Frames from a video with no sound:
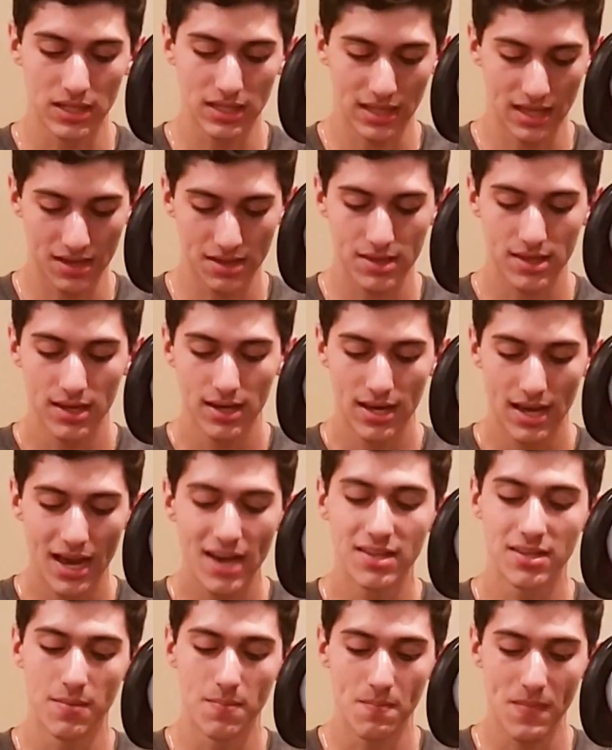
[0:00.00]
using this
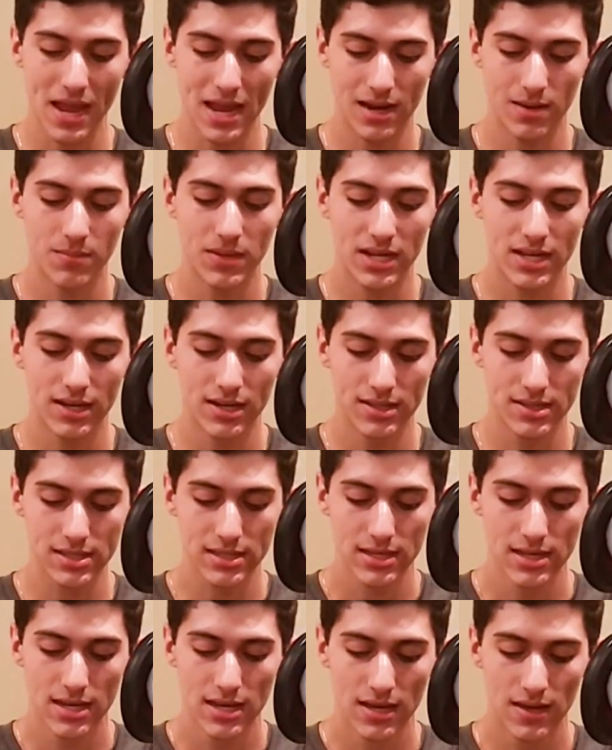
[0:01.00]
as a main,
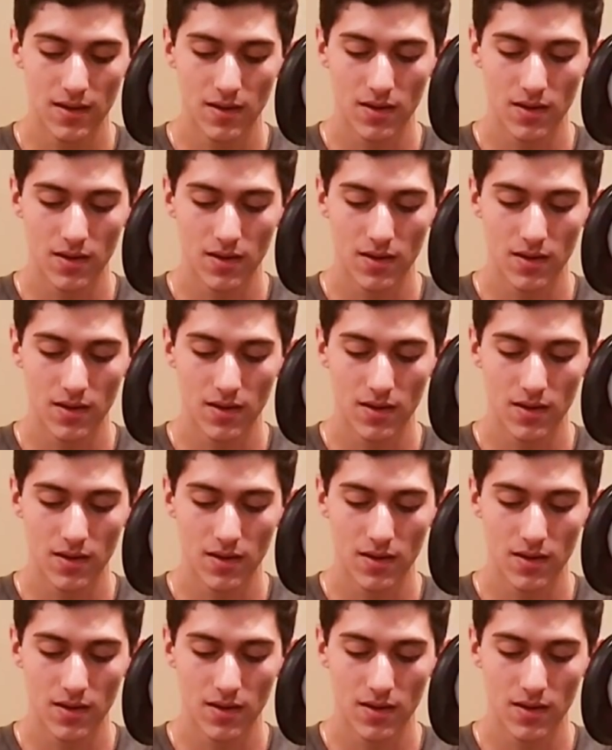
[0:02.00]
because